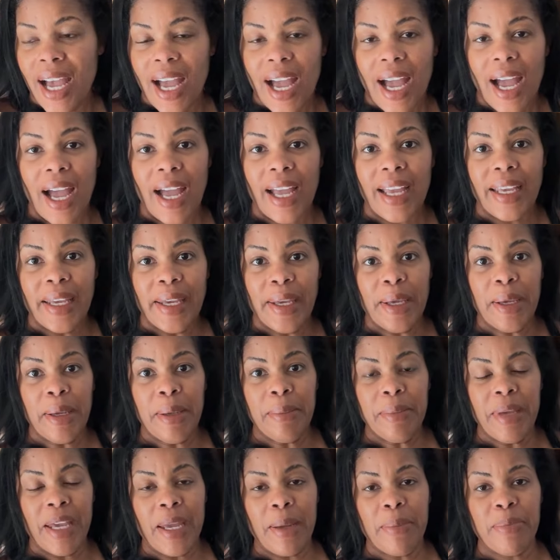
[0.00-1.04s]
I
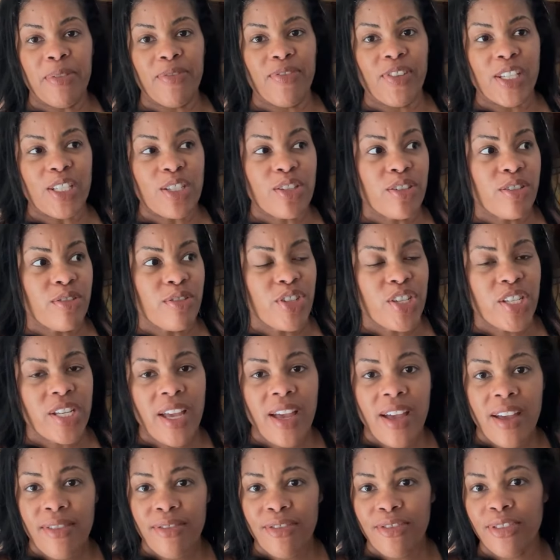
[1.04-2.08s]
am a professional
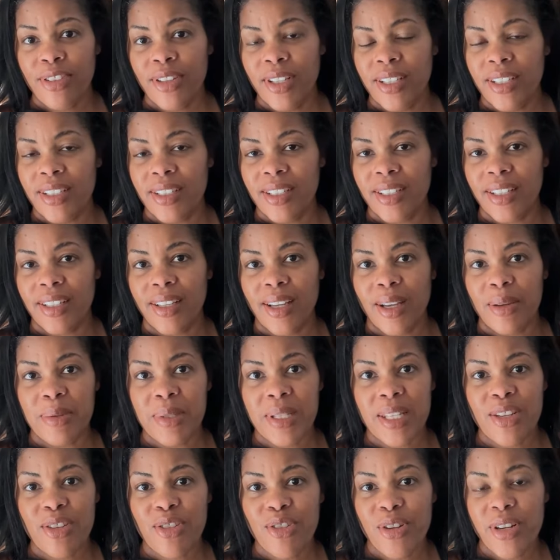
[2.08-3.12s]
chef. I was
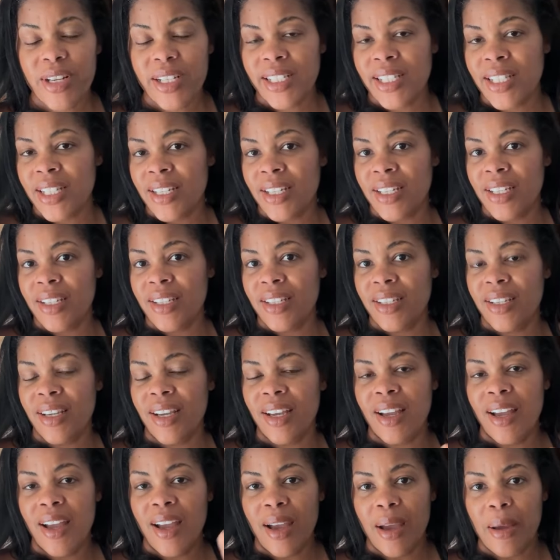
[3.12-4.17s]
in New York City.
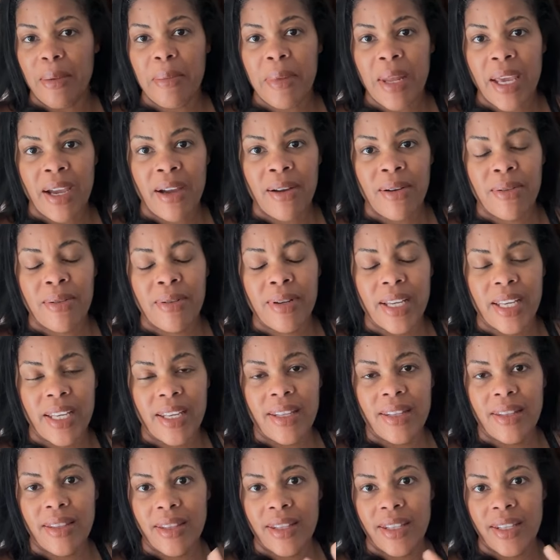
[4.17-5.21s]
I'm now
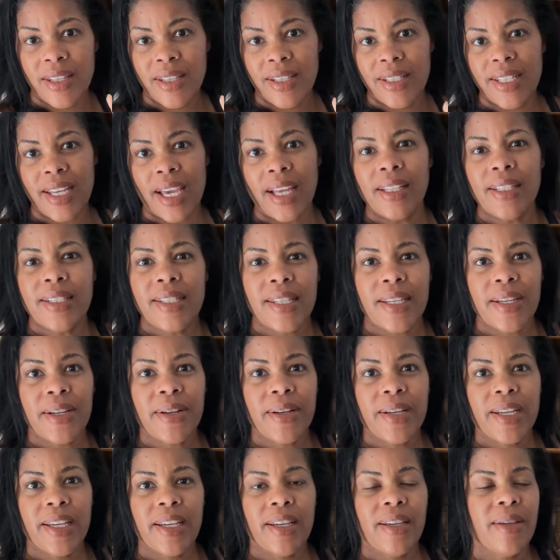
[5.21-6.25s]
in the Dallas
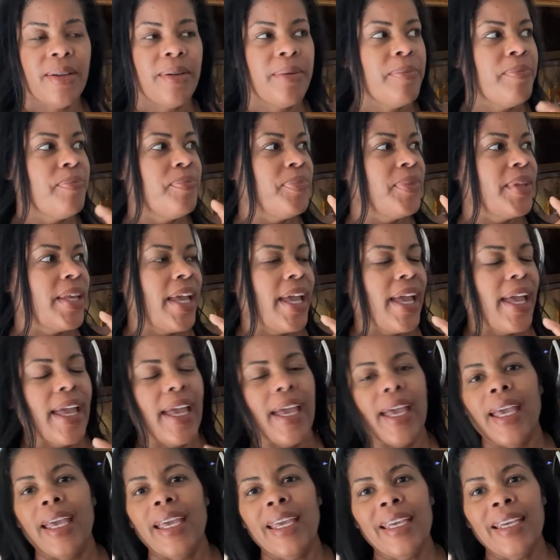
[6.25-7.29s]
area,
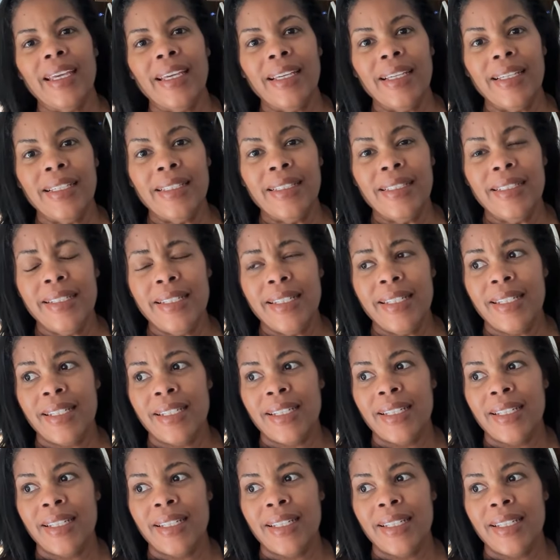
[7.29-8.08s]
and